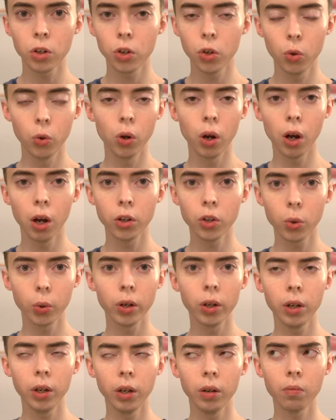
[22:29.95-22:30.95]
to, uh,
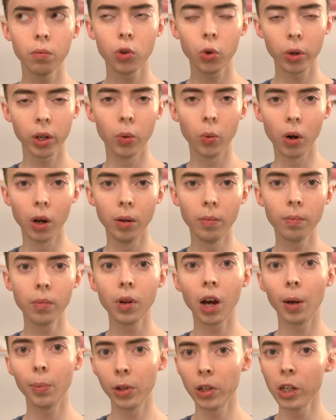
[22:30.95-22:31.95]
2021,
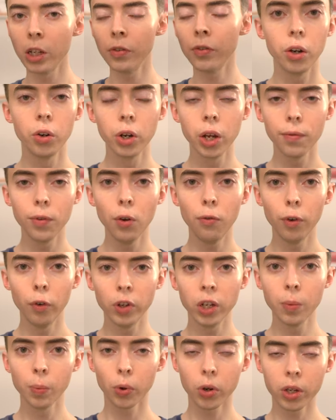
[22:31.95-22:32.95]
I believe. It'll give you
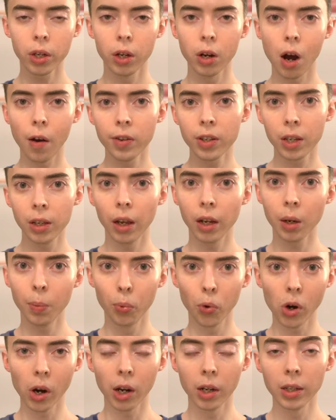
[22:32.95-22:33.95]
15% off select
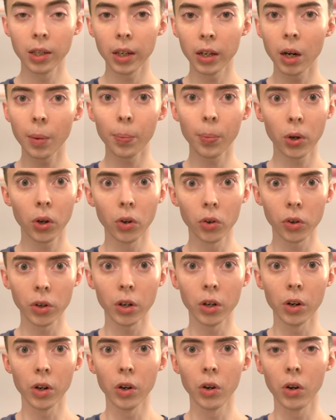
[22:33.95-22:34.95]
brands like
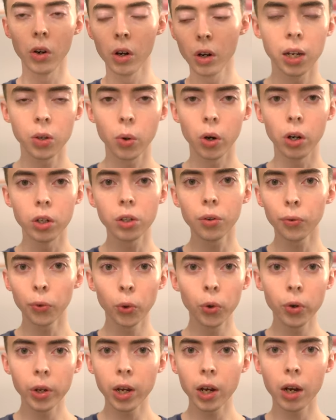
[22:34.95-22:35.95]
Purito, as well as
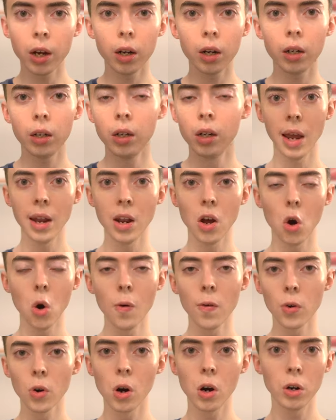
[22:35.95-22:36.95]
Frudia, and
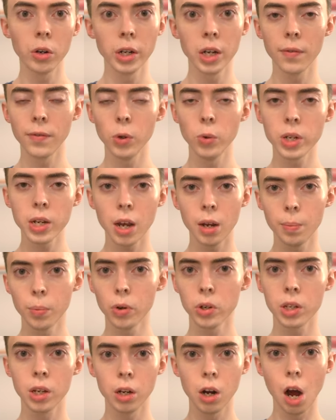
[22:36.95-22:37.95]
overall to give you
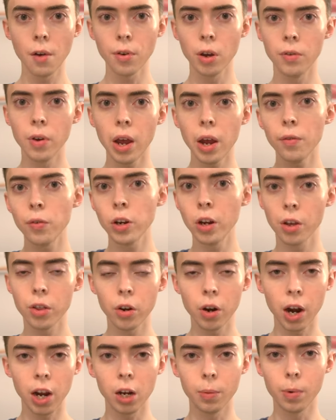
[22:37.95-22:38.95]
10% off of every
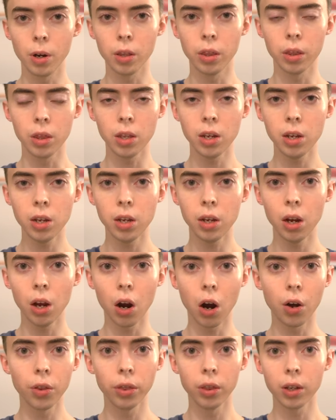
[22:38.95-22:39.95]
other item on the
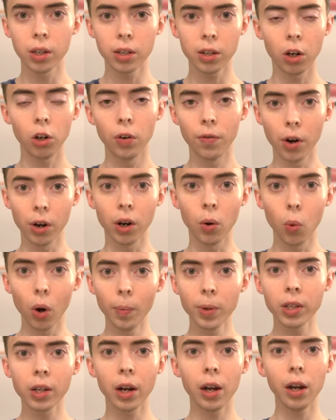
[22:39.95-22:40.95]
on the Stylevana
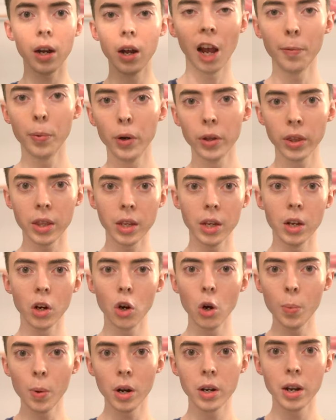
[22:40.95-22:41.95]
website. I put the
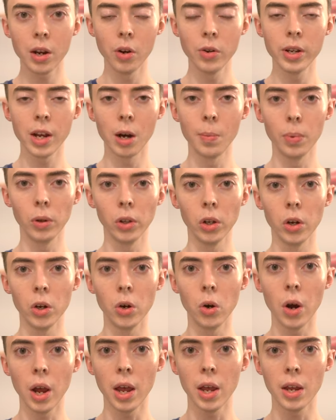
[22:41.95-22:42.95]
coupon code down
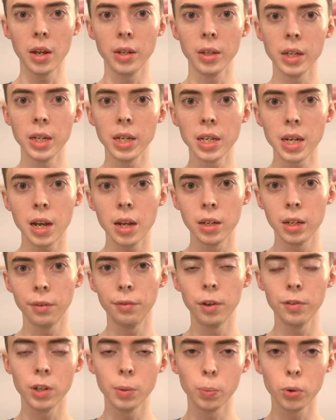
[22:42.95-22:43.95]
below and the 10 to
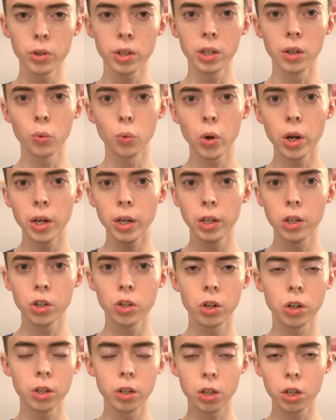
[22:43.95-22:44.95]
15 2% range,
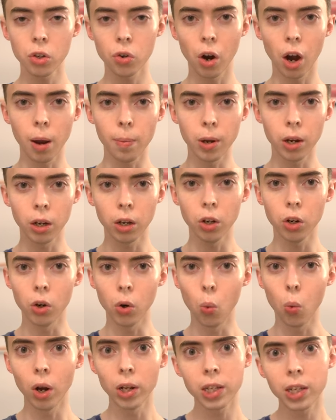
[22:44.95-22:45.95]
just describing, you know,
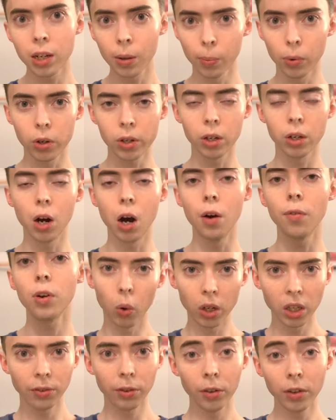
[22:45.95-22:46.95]
what's 10% off,
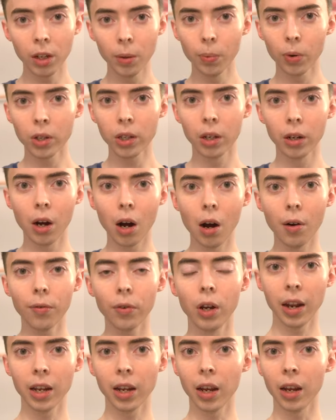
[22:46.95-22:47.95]
what's 15% off.
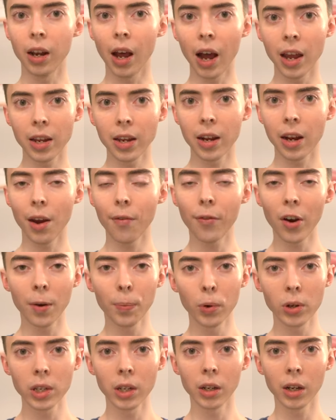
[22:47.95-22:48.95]
And again, I get a
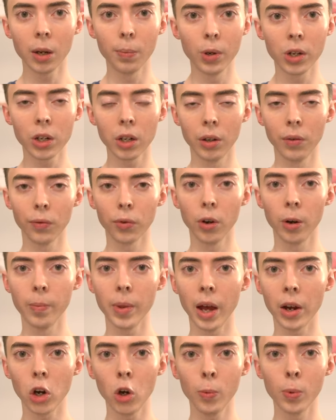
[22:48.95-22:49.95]
5% commission from
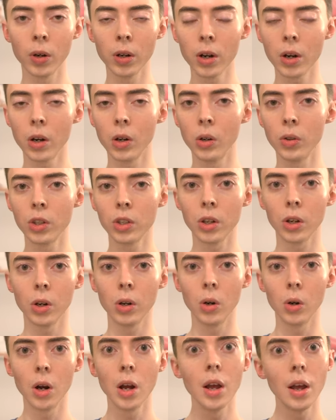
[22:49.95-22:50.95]
that coupon code.
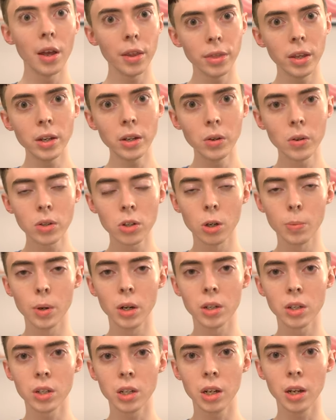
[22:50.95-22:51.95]
So thank you so
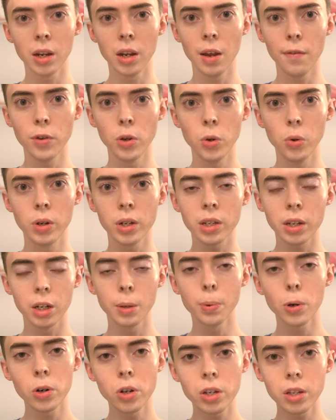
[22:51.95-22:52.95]
much if you decide to
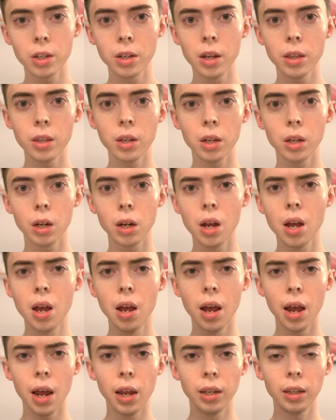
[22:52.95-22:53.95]
purchase anything.
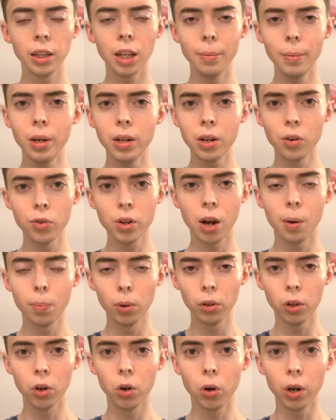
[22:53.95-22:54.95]
And let me know down
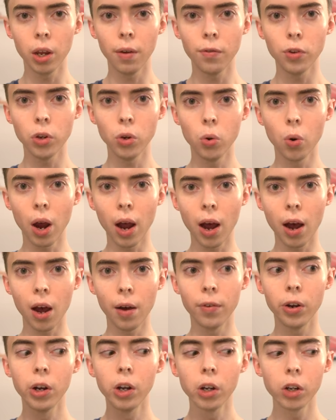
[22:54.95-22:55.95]
below if you
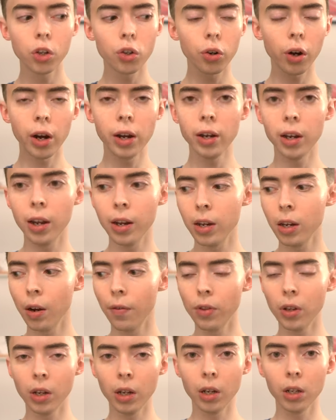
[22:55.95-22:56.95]
have tried any
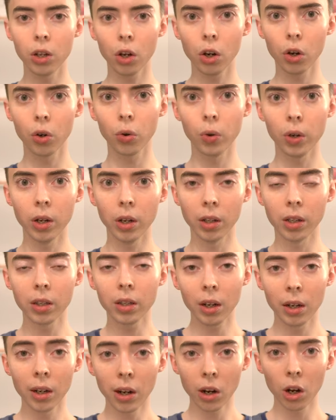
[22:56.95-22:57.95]
of these Korean
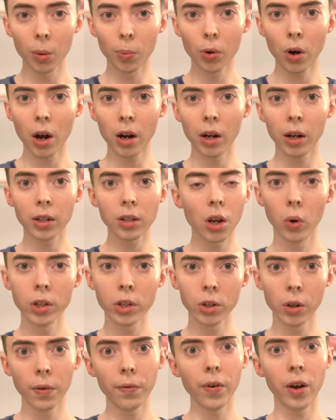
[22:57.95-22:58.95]
skincare products.
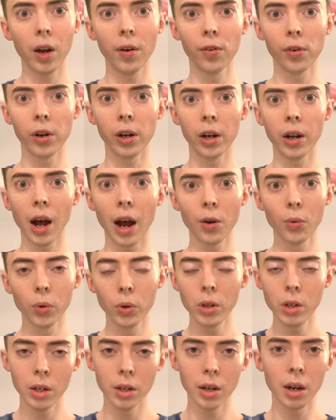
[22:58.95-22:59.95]
What's your favorite? I
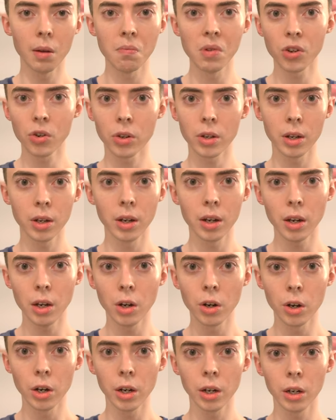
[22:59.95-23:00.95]
really am interested to
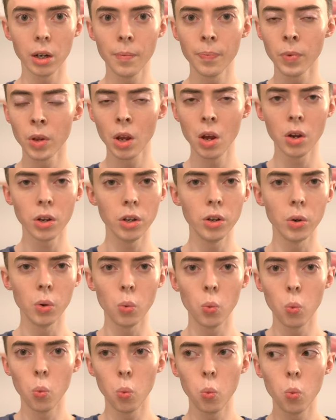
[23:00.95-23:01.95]
hearing you know,
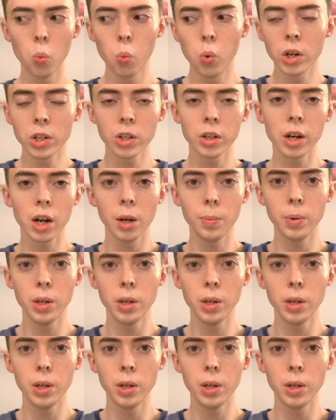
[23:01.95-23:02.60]
what should I